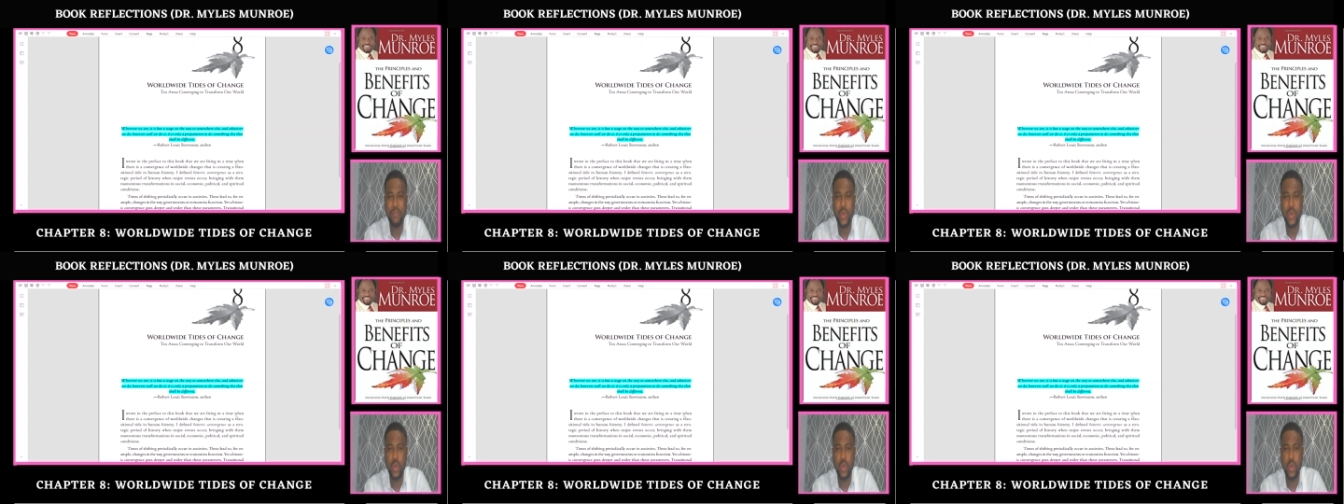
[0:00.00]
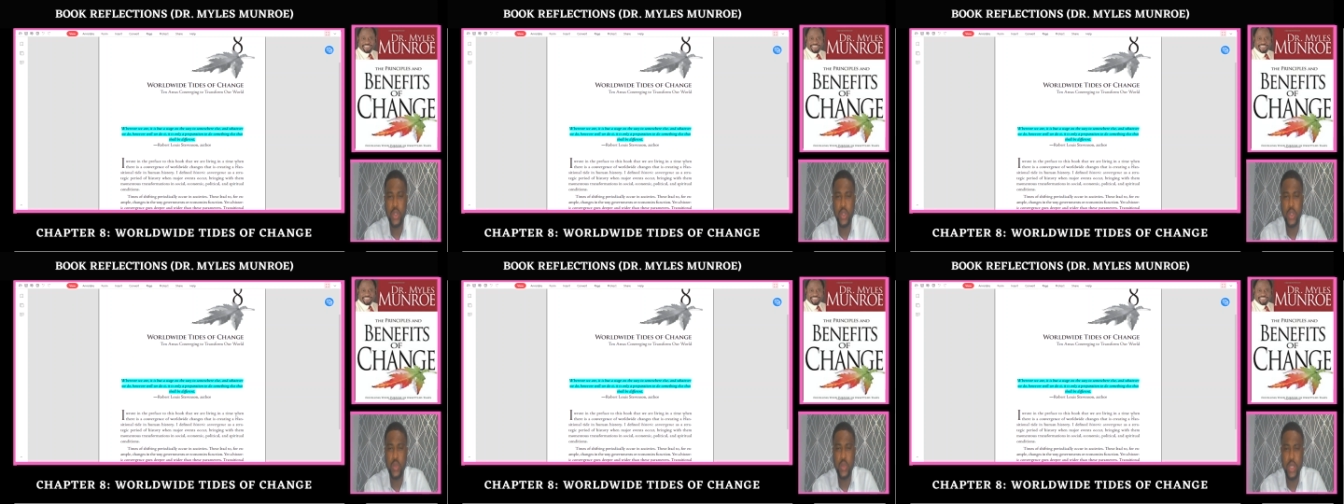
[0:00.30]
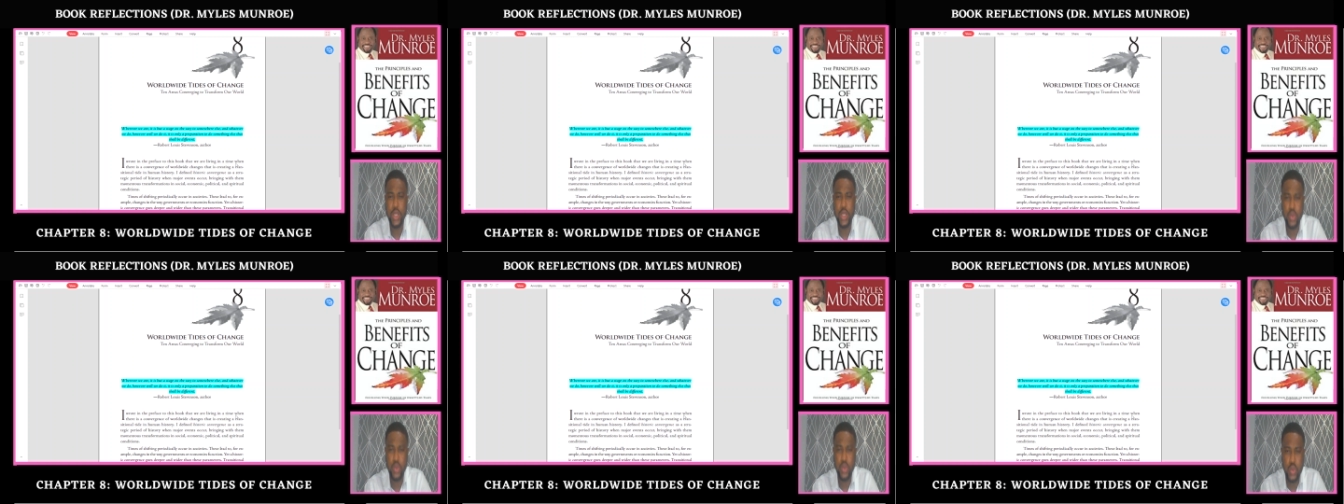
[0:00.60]
what
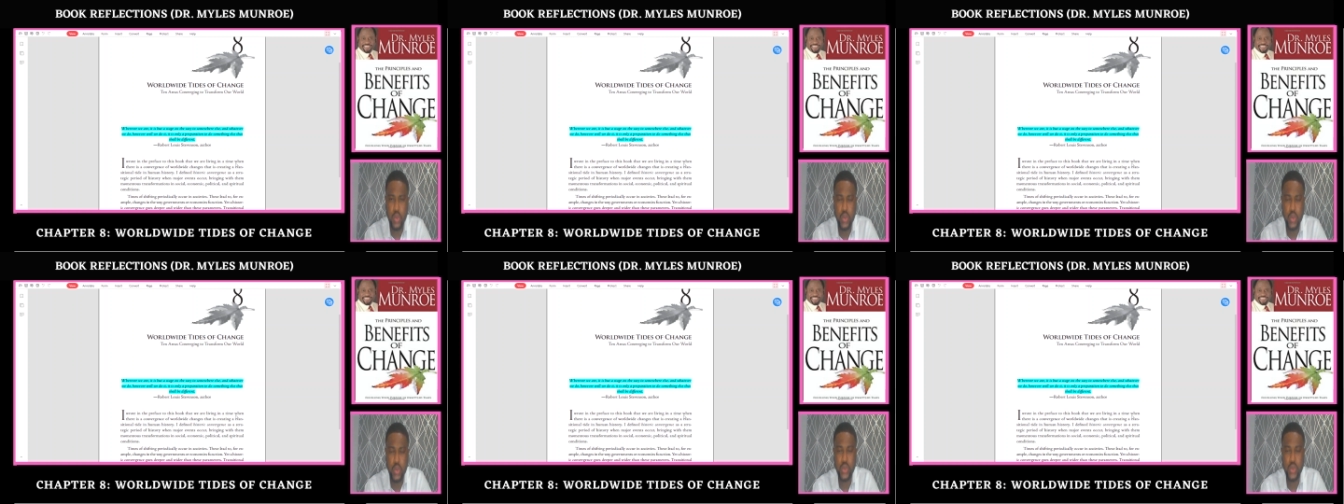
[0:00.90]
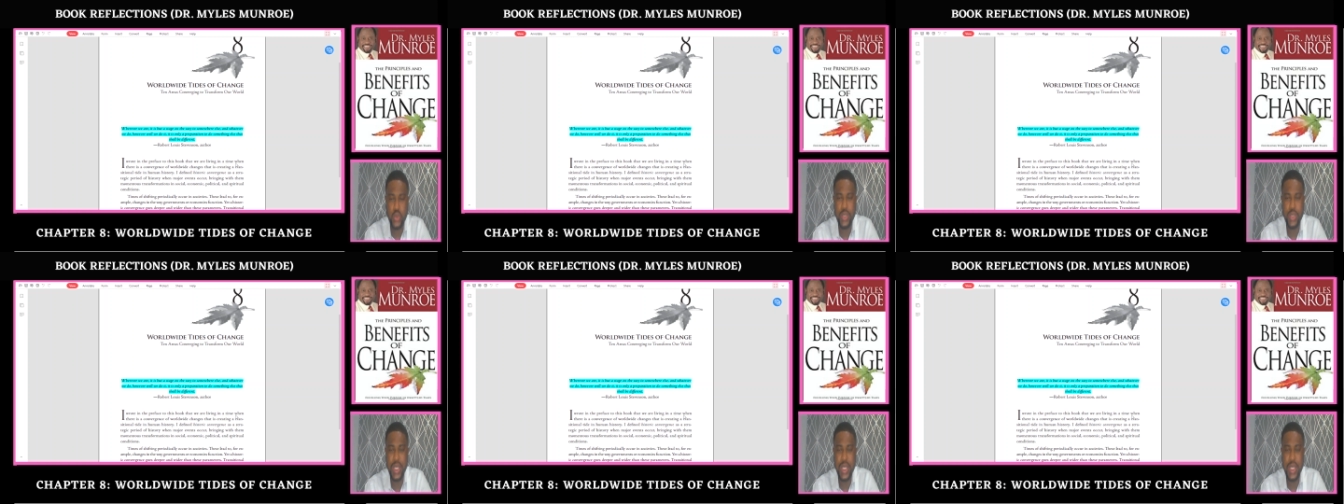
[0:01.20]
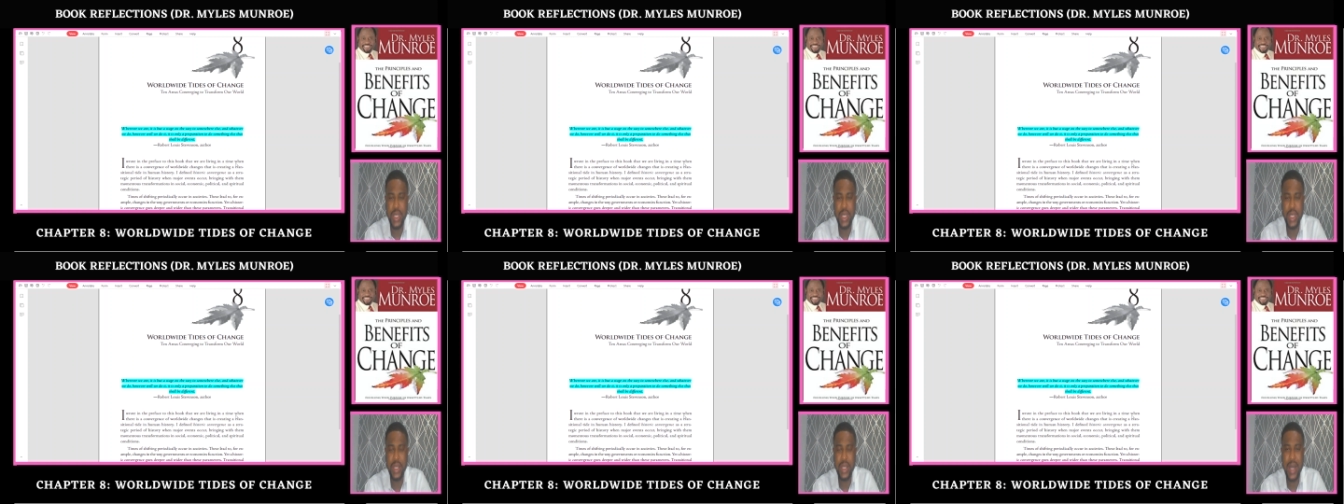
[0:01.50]
we do
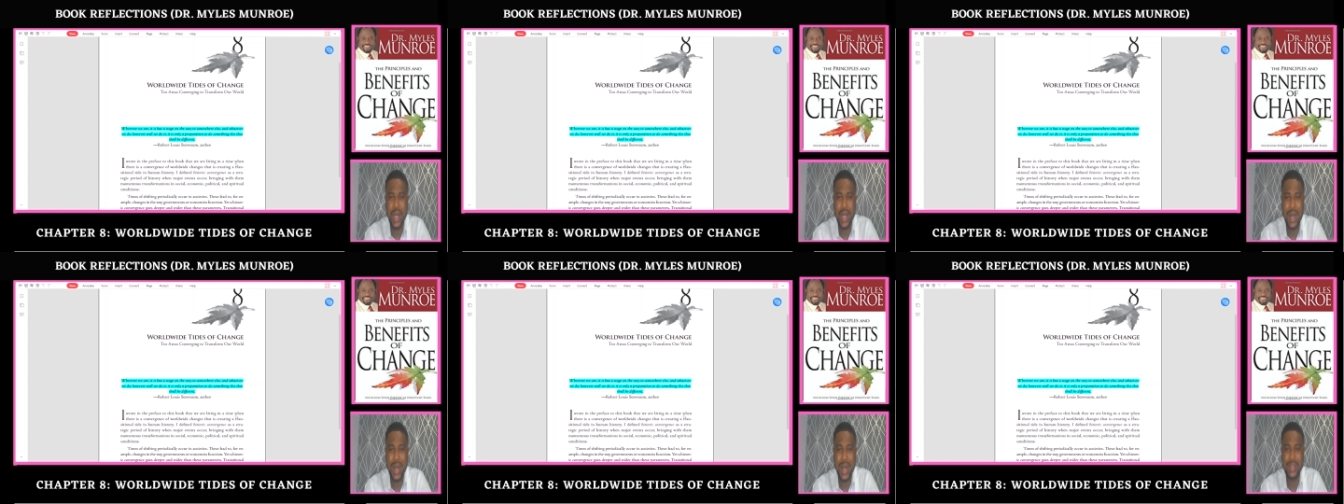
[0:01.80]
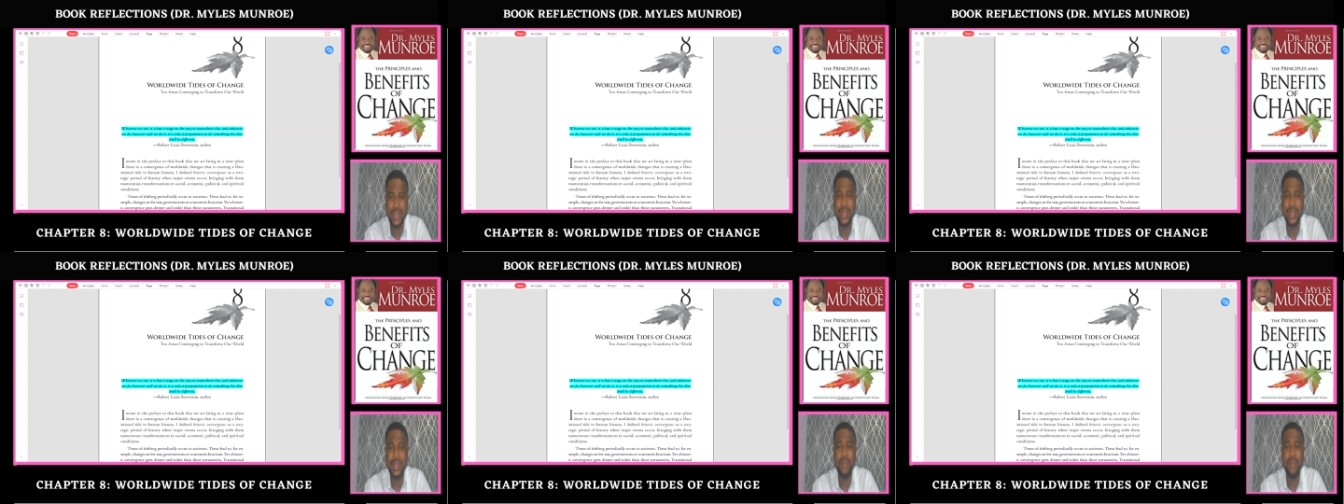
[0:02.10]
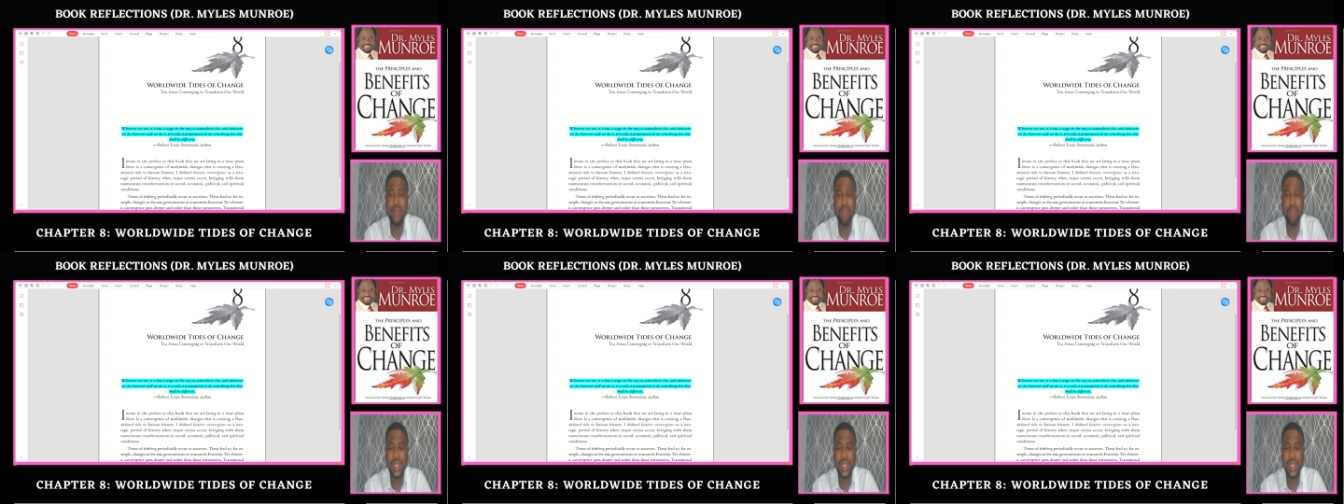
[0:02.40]
today has
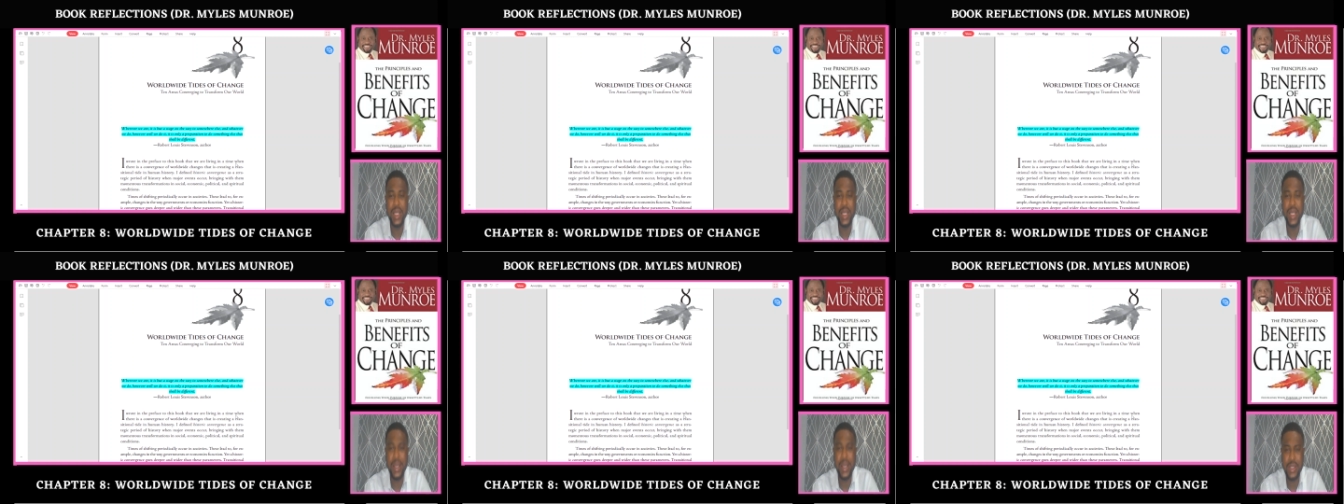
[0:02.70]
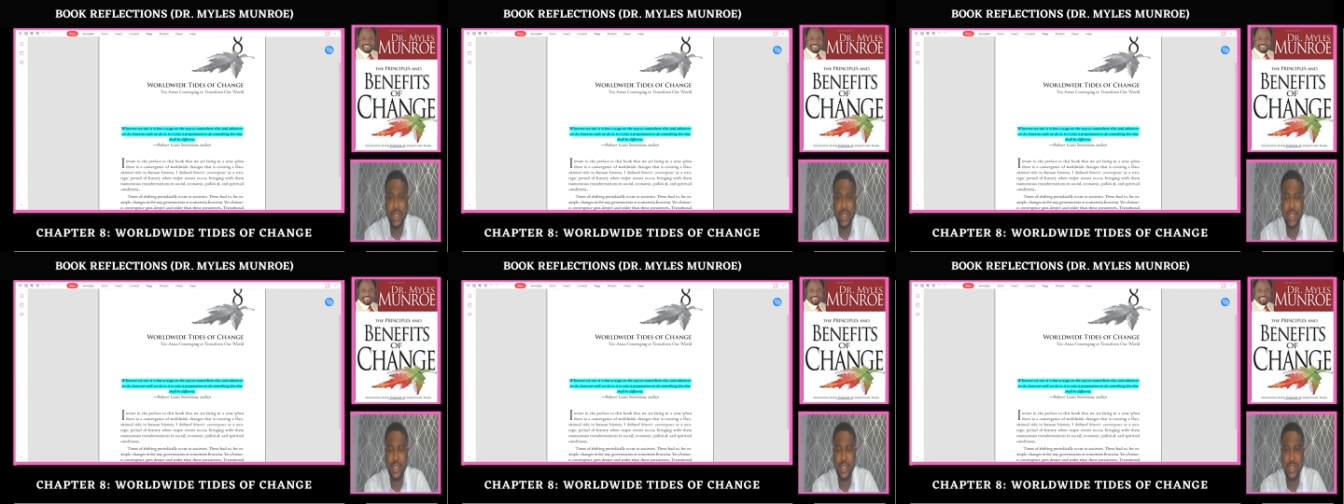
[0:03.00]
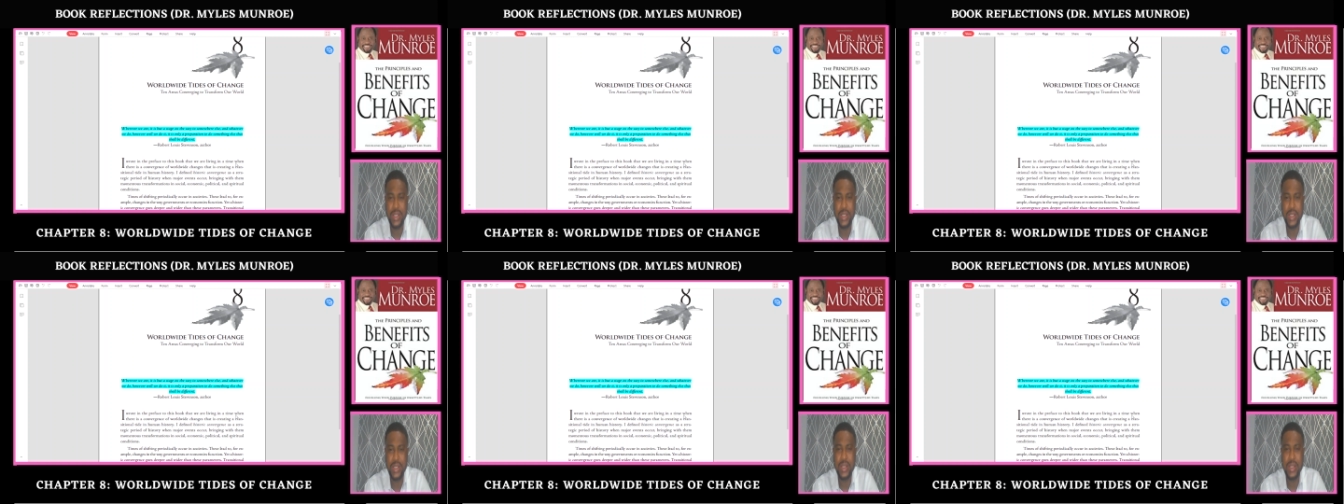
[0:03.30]

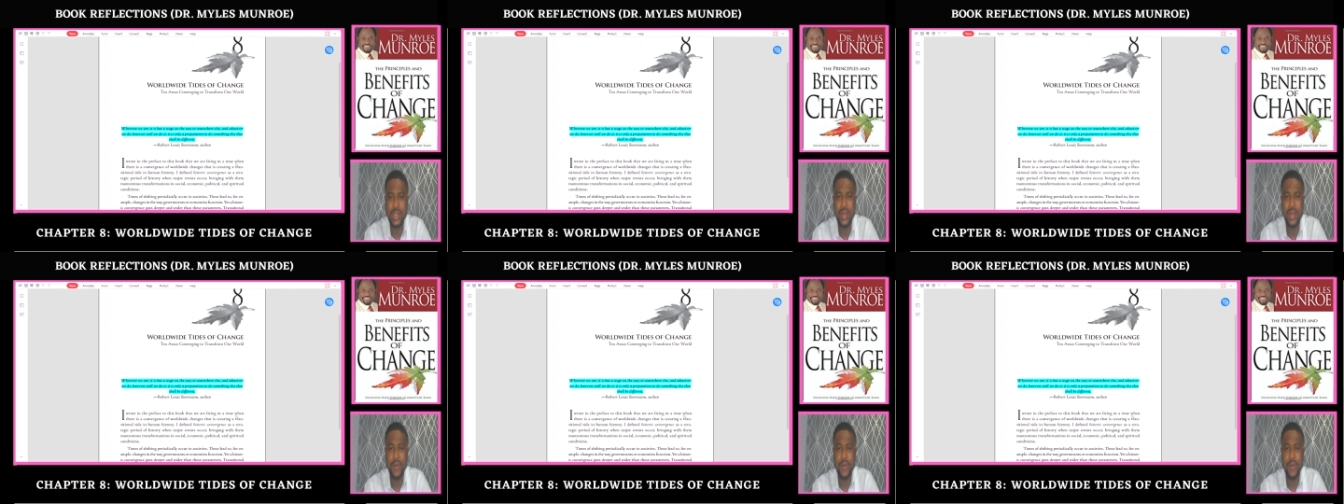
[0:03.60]
implications